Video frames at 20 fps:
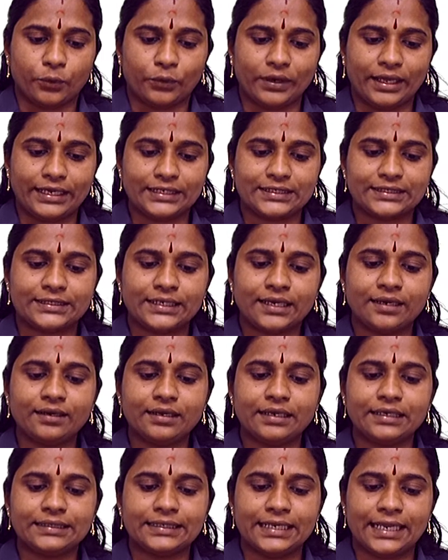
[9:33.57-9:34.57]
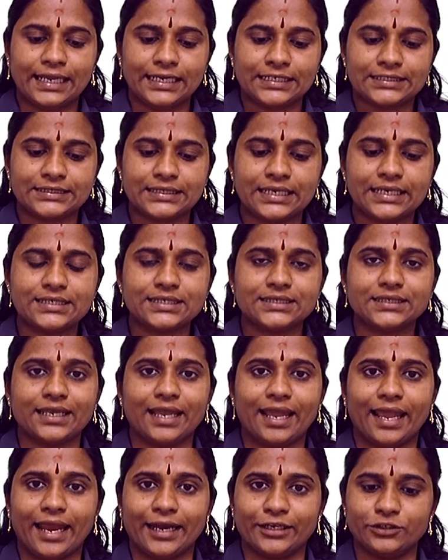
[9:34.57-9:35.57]
United Nations
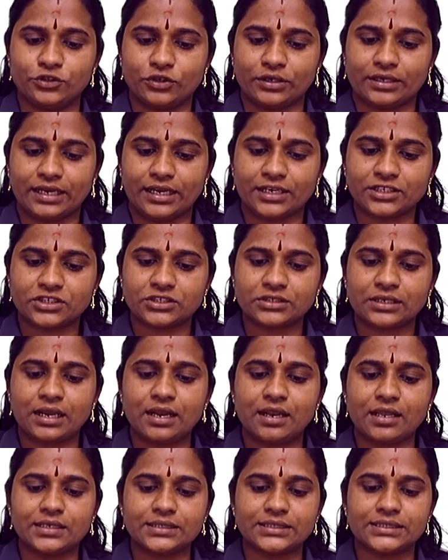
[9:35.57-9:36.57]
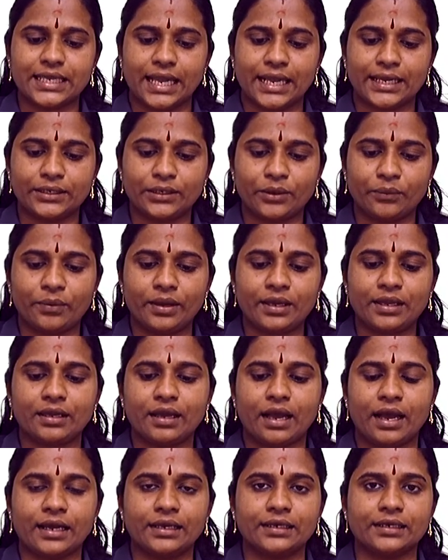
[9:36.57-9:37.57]
Educational Scientific
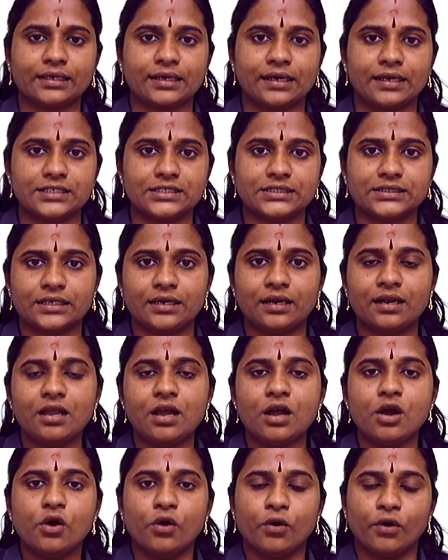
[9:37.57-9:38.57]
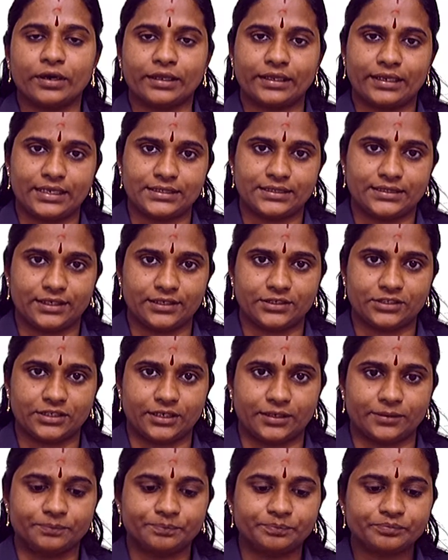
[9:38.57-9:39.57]
and Cultural
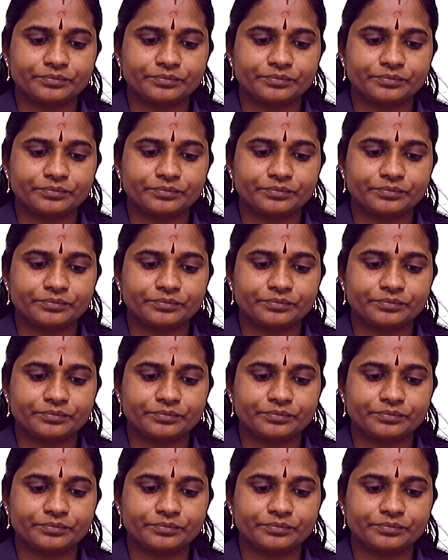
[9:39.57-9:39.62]
Organization